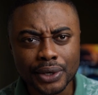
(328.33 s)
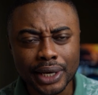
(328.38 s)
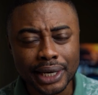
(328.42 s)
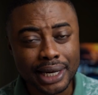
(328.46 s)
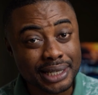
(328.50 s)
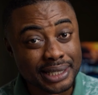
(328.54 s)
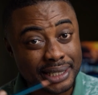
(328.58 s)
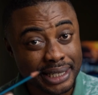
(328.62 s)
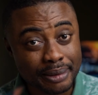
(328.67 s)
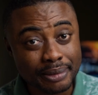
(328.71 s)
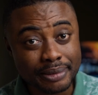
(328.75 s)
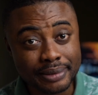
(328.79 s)
At the
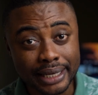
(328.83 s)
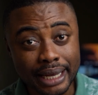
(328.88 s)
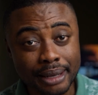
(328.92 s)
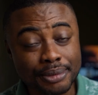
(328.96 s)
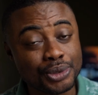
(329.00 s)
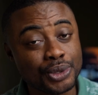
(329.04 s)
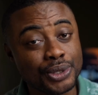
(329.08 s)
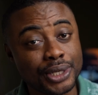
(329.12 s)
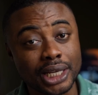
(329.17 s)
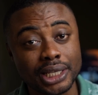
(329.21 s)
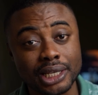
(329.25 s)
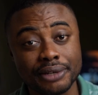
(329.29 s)
same time,
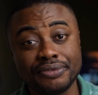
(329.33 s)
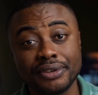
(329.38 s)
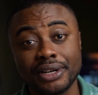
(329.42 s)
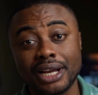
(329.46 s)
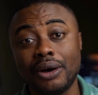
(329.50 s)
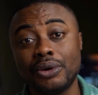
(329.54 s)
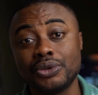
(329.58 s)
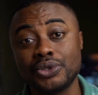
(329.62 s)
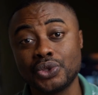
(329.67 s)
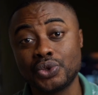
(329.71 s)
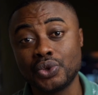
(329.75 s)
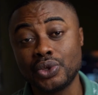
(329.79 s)
to South Africa
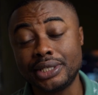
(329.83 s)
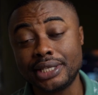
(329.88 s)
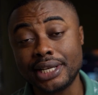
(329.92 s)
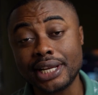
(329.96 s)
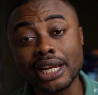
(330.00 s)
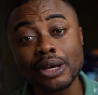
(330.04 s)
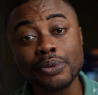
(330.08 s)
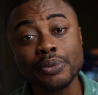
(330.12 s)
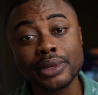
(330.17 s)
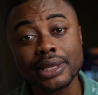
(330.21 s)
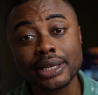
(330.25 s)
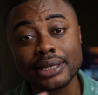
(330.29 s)
was also
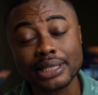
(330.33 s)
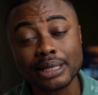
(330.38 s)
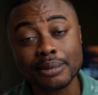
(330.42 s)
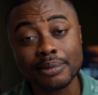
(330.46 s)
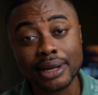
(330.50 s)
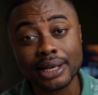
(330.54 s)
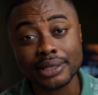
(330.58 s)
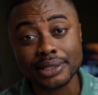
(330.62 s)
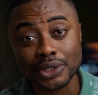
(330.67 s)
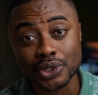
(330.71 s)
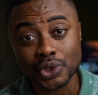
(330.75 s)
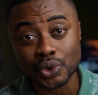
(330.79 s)
dealing with a
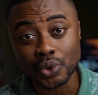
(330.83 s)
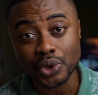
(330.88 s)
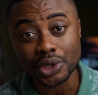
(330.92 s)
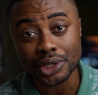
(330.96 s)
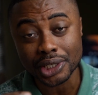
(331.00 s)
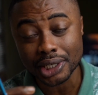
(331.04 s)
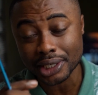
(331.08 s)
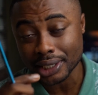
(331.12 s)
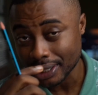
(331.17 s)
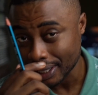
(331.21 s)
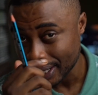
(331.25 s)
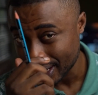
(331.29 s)
similar
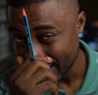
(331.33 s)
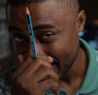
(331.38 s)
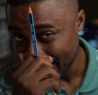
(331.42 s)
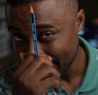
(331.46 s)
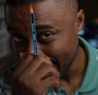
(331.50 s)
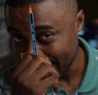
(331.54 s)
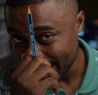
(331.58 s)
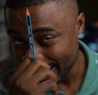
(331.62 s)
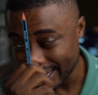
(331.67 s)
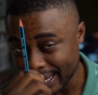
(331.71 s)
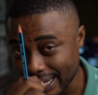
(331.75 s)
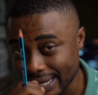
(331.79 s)
situation
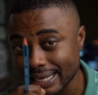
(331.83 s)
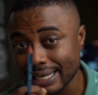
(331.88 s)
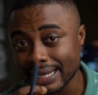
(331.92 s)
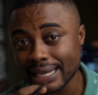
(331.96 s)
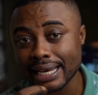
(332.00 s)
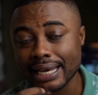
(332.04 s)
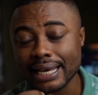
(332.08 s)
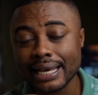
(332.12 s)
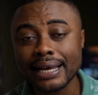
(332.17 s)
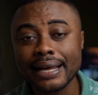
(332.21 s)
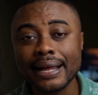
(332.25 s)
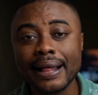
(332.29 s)
in that
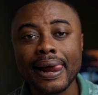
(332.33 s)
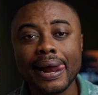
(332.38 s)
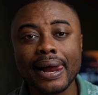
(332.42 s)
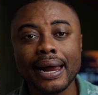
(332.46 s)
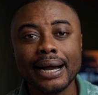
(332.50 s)
year.